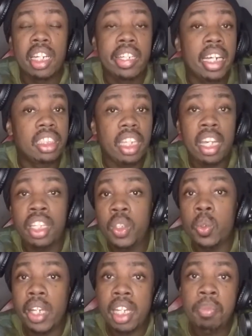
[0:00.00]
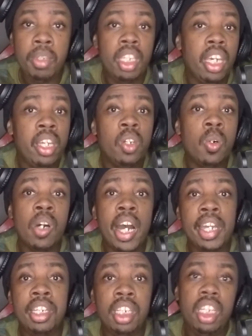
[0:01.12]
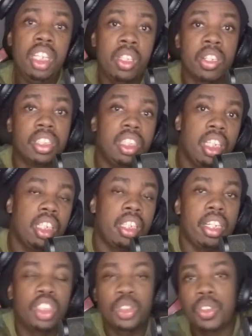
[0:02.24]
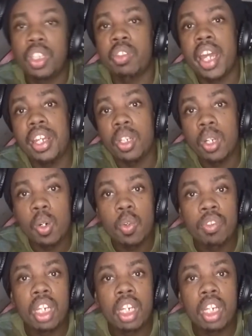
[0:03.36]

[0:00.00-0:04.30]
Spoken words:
That's Numenoid. You're seeing it on the screen right now.